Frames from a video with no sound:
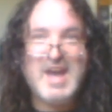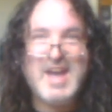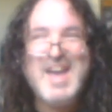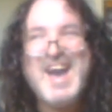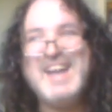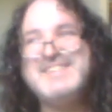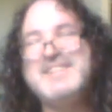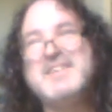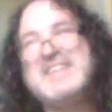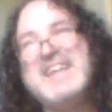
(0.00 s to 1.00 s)
Uh,
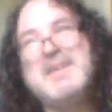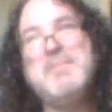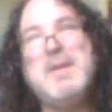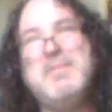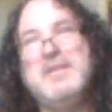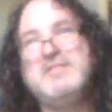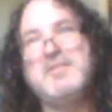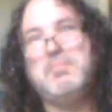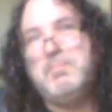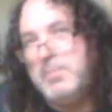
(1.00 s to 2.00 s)
I still think
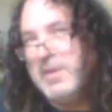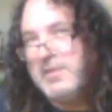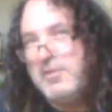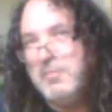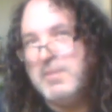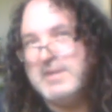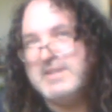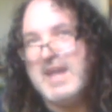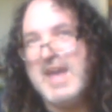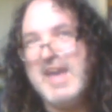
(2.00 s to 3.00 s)
maybe it was a bit
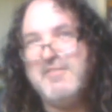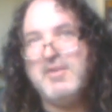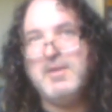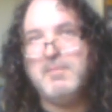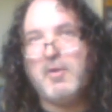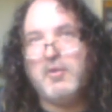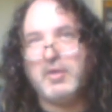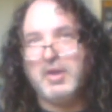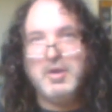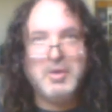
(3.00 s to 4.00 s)
too much to have
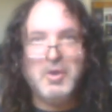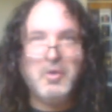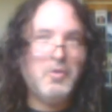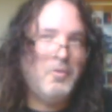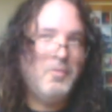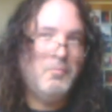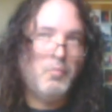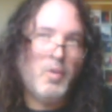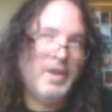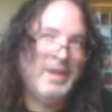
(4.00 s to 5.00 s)
him all gung
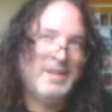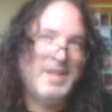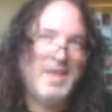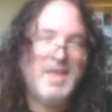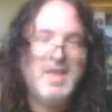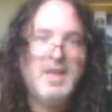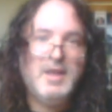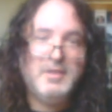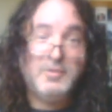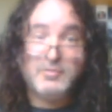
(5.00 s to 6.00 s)
ho and wanting
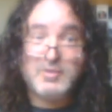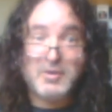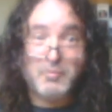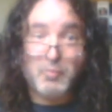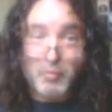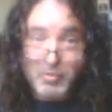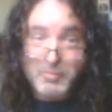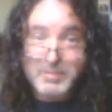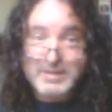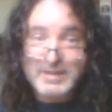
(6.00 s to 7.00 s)
to to start a
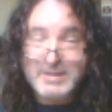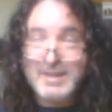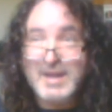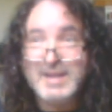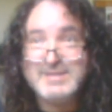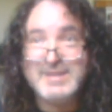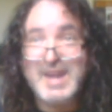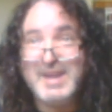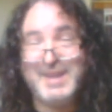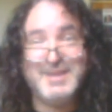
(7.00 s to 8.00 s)
war with the
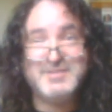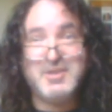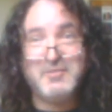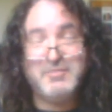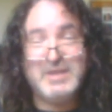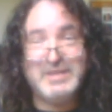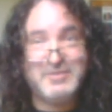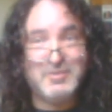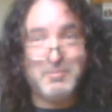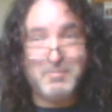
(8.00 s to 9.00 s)
Klingons and hating
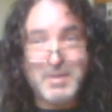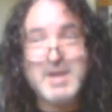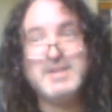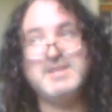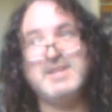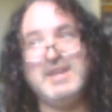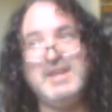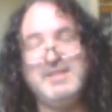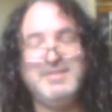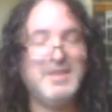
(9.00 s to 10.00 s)
Starfleet so
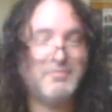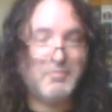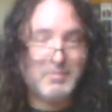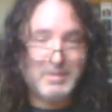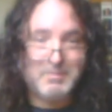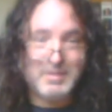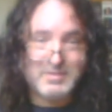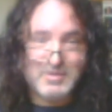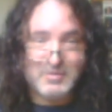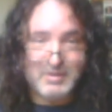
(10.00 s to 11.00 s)
much. He's never
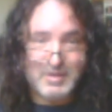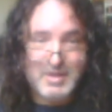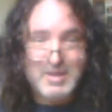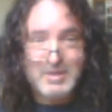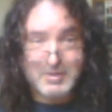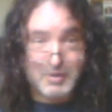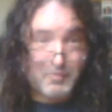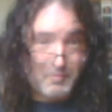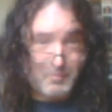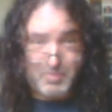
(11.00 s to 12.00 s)
really been shown to
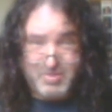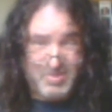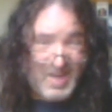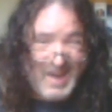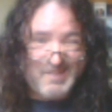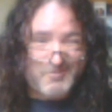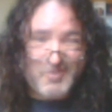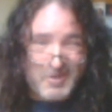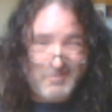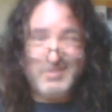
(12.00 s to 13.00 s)
to go
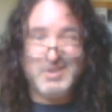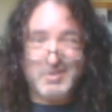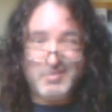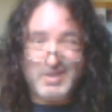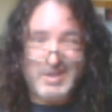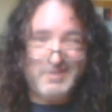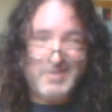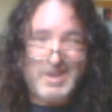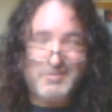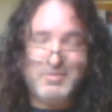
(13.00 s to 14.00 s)
that far of a
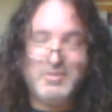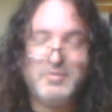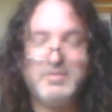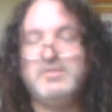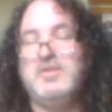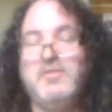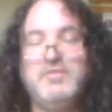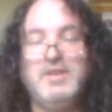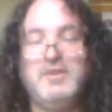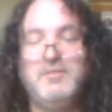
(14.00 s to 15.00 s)
degree of hatred
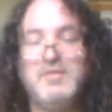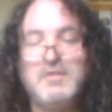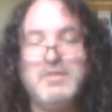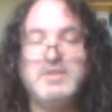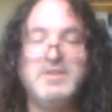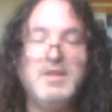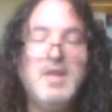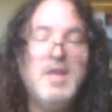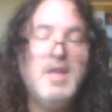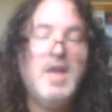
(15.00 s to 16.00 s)
towards Starfleet or
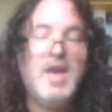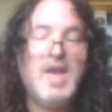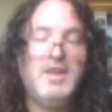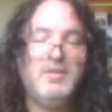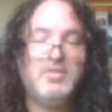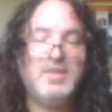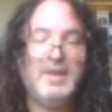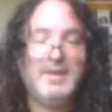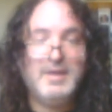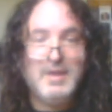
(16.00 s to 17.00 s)
Federation.
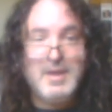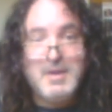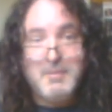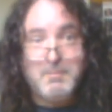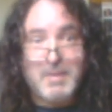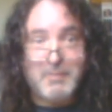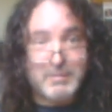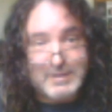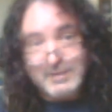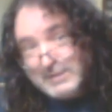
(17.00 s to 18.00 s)
And you think
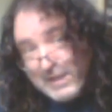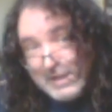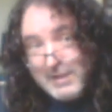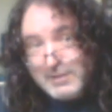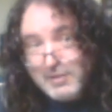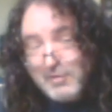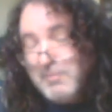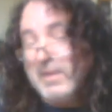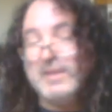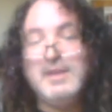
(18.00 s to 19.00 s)
by what they
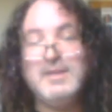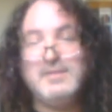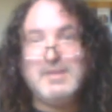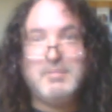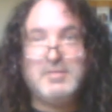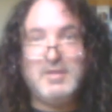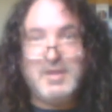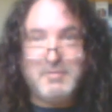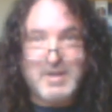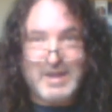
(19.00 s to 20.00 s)
did to him at the end of this
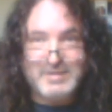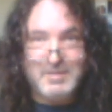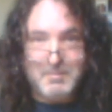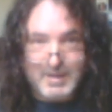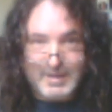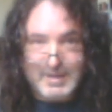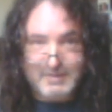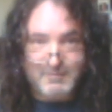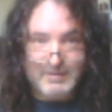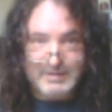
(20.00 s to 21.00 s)
episode, that would actually
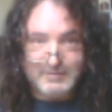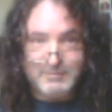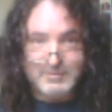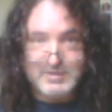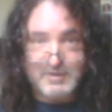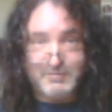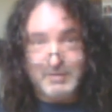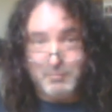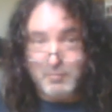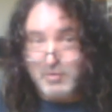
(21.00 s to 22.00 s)
make his feelings for
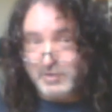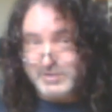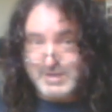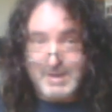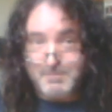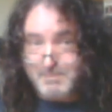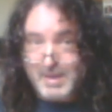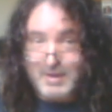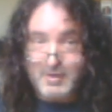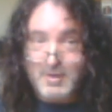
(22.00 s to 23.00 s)
Starfleet worse,
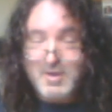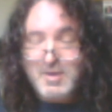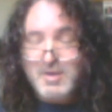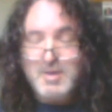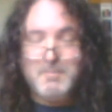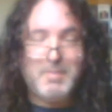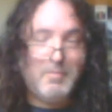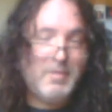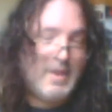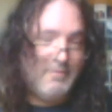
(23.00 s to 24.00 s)
not better.
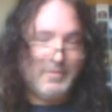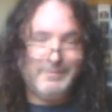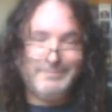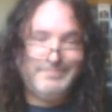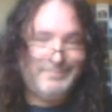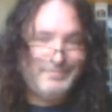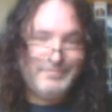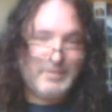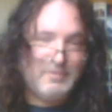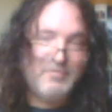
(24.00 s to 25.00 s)
But whatever,
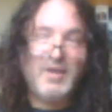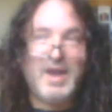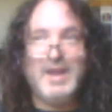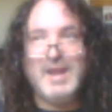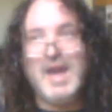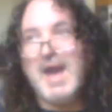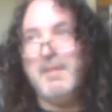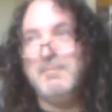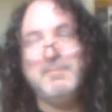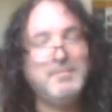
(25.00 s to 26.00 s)
it's
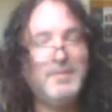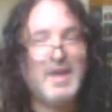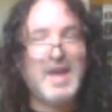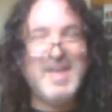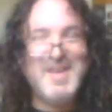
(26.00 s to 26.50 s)
fine. I'm,